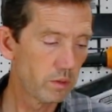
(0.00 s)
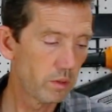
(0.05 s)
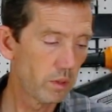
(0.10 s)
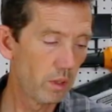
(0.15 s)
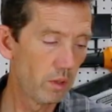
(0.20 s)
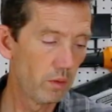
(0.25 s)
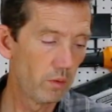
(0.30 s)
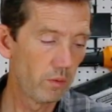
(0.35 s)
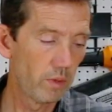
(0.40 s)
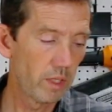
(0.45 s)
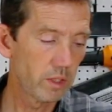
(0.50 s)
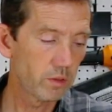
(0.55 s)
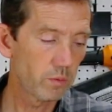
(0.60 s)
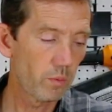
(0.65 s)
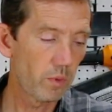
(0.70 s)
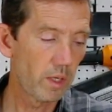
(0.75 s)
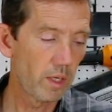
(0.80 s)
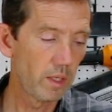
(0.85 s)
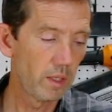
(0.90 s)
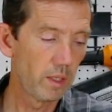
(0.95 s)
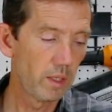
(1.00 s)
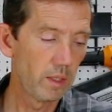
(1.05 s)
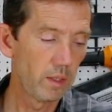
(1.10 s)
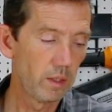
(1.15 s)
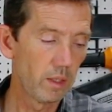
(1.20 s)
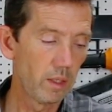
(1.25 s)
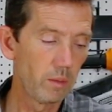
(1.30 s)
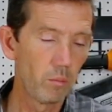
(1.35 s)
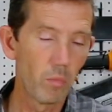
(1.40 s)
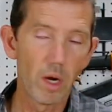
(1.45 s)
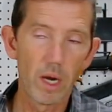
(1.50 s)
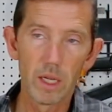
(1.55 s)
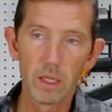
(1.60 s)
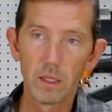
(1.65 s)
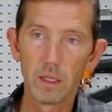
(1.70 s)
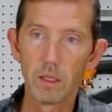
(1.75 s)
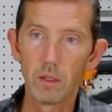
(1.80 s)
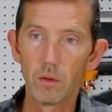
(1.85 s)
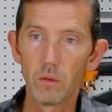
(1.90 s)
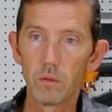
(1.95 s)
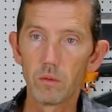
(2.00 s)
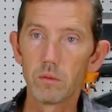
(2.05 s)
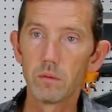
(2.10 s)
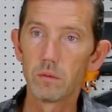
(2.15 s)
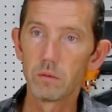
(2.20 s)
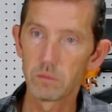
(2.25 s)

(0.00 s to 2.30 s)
So that's why a brad nail